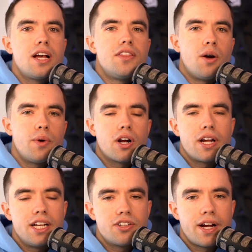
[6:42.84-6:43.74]
that we are
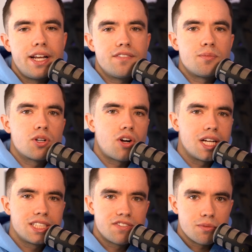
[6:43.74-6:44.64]
integrating from
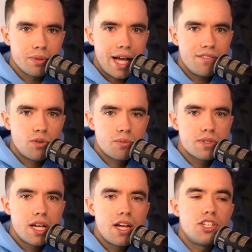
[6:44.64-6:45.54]
across different platforms